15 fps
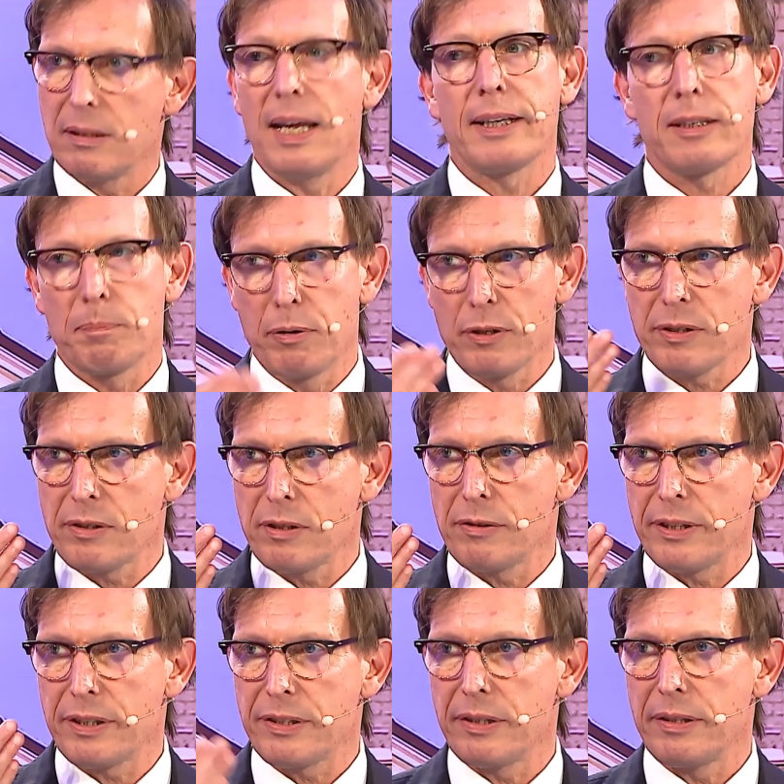like
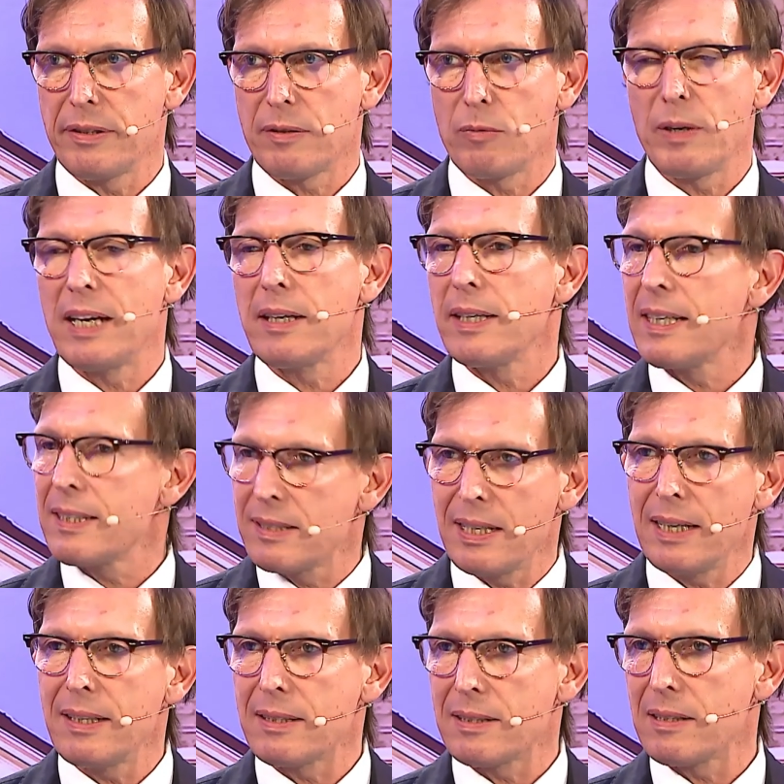posterior teeth, where
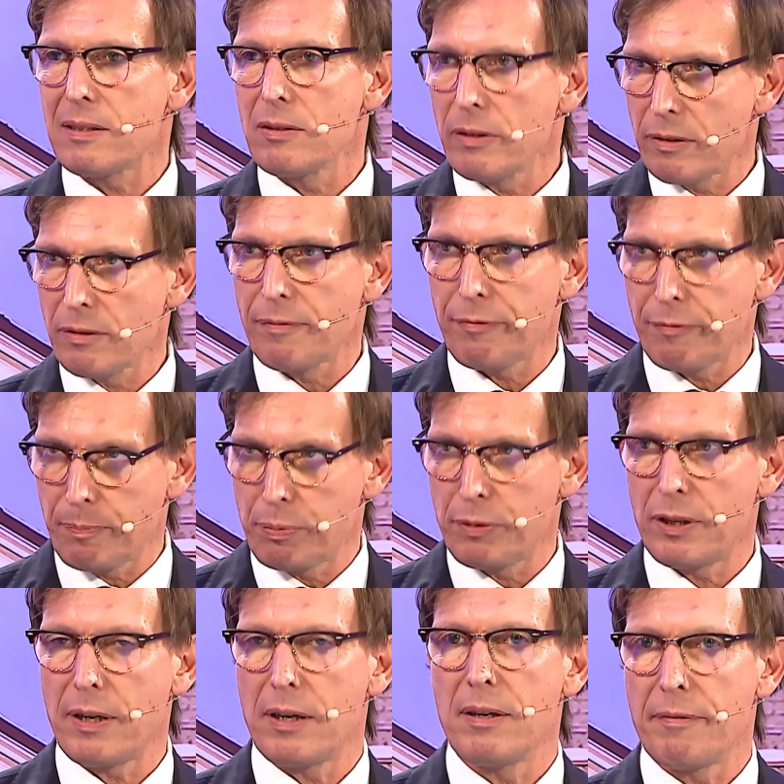aesthetics is not the
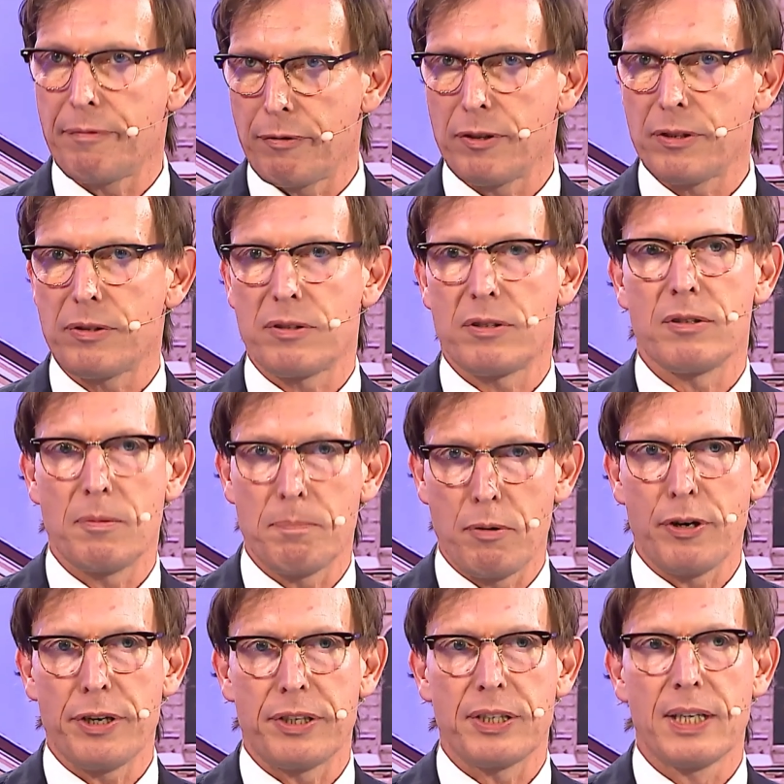first
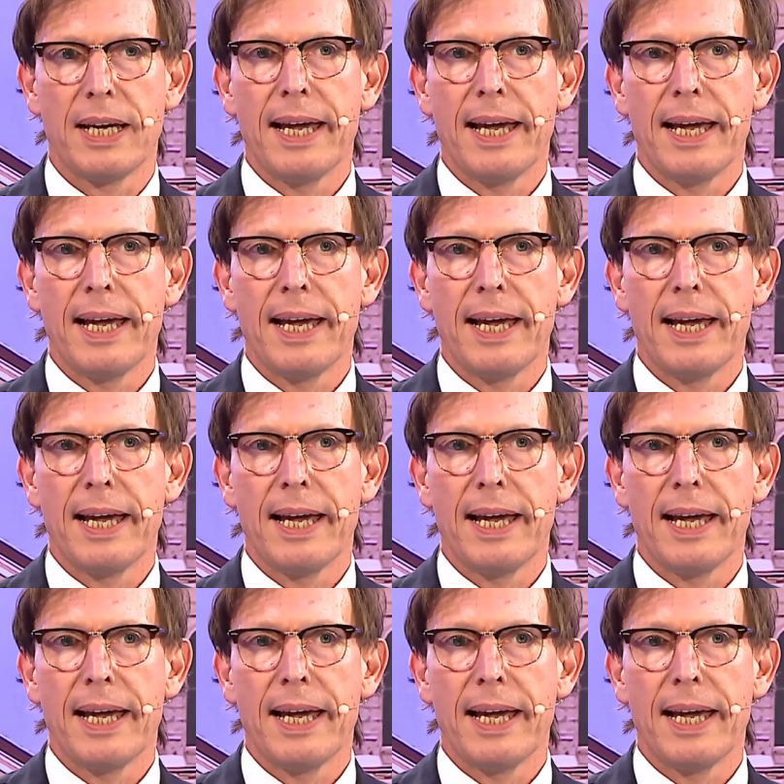point.